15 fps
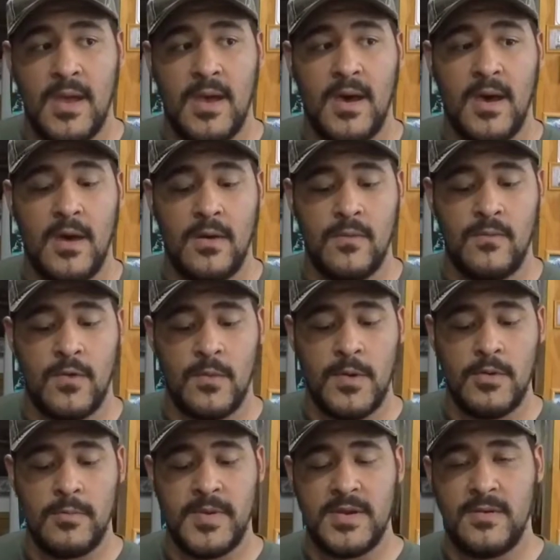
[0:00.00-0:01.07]
where we
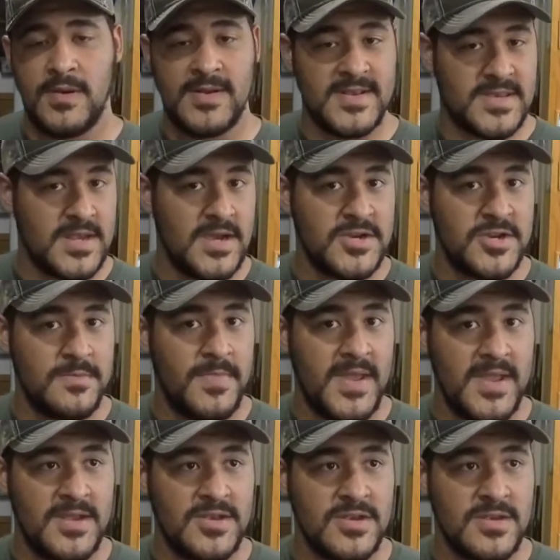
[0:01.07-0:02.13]
will be doing discussion
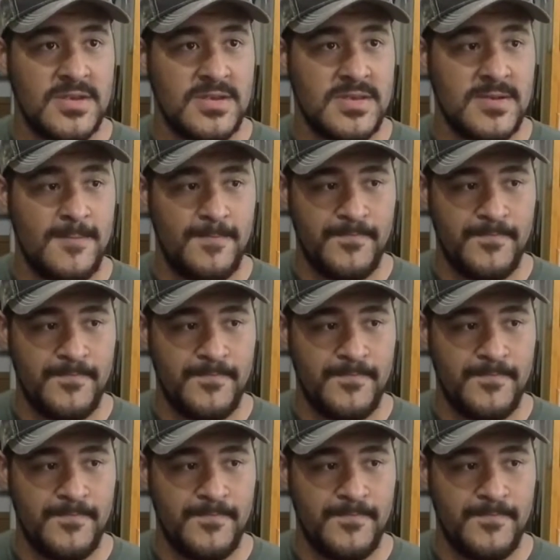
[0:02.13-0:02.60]
pages